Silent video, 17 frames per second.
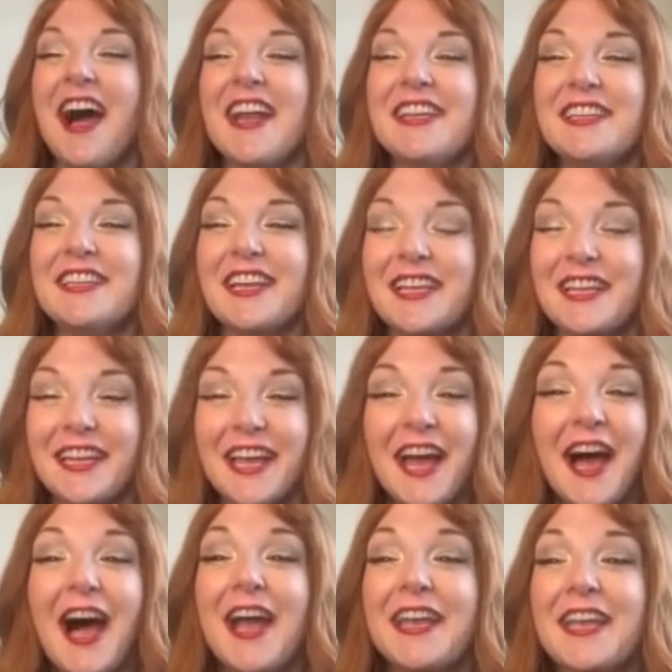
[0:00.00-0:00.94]

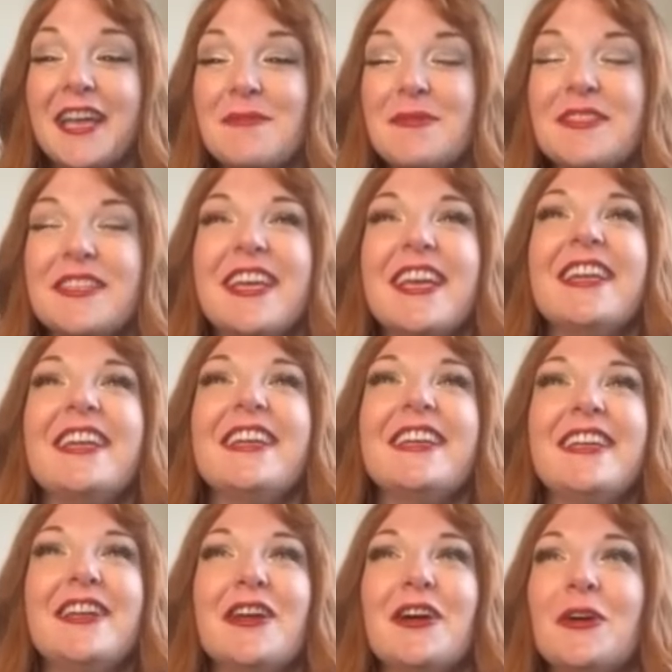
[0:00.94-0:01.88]
I kept saying,
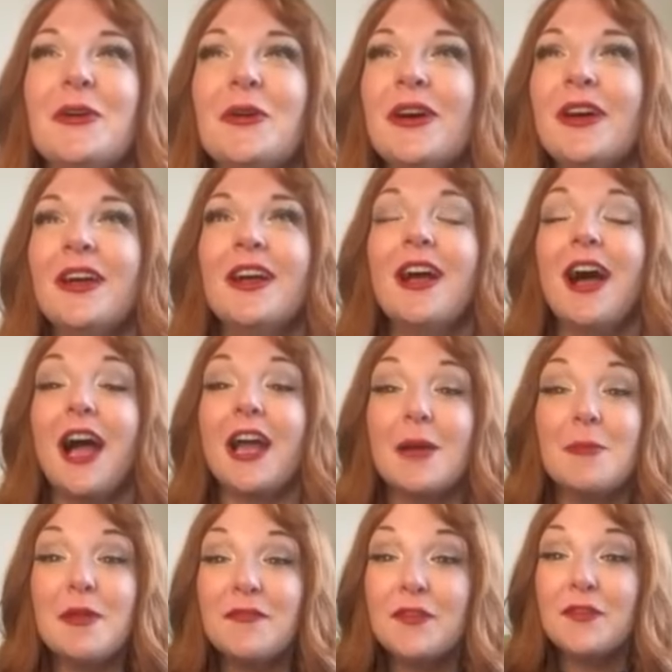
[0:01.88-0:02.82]
I
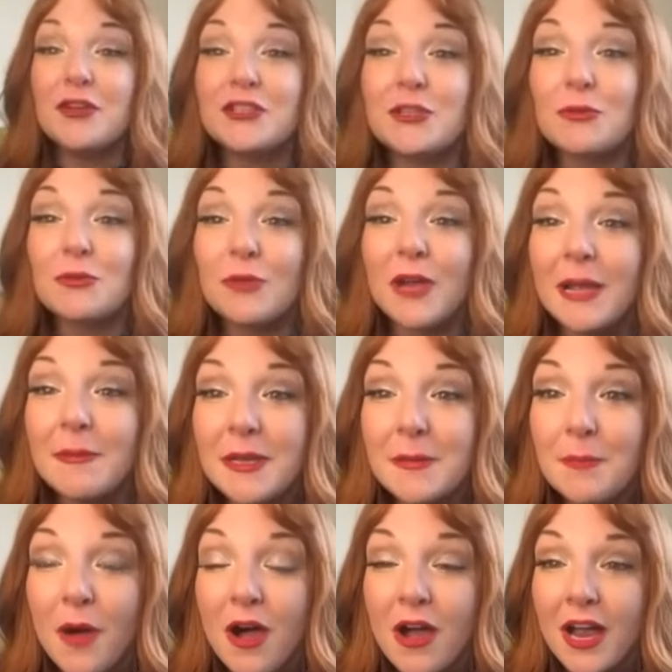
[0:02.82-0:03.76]
got my first
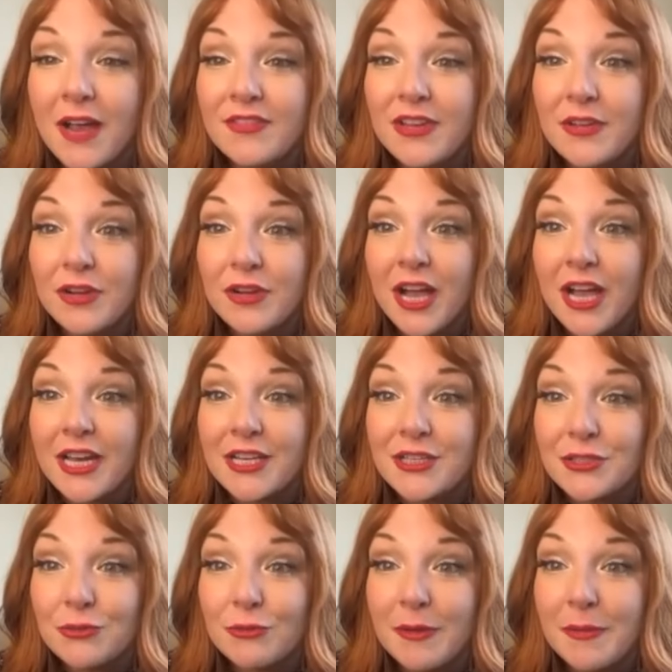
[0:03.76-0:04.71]
ceramic bong. I've never had a
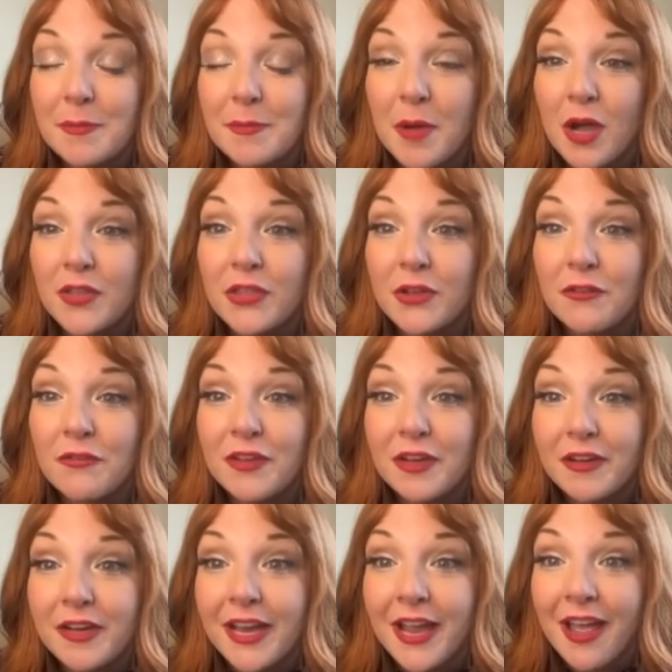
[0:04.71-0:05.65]
ceramic bong. They're
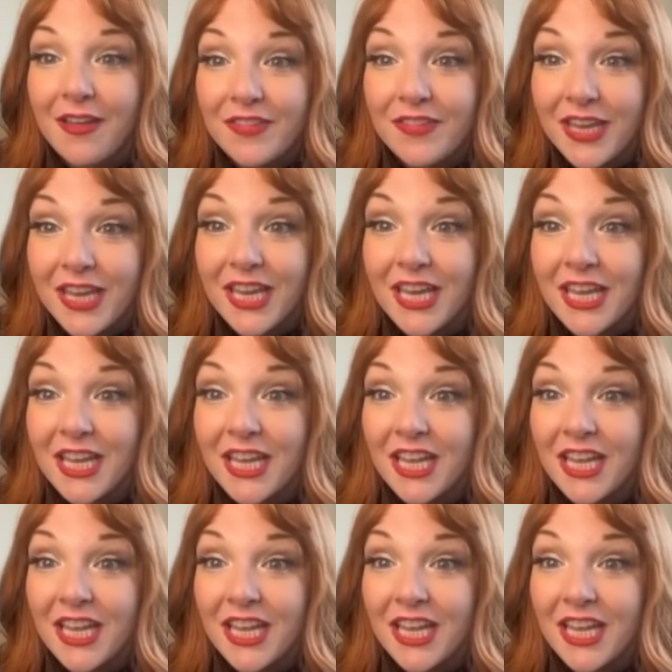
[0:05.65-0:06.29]
very heavy.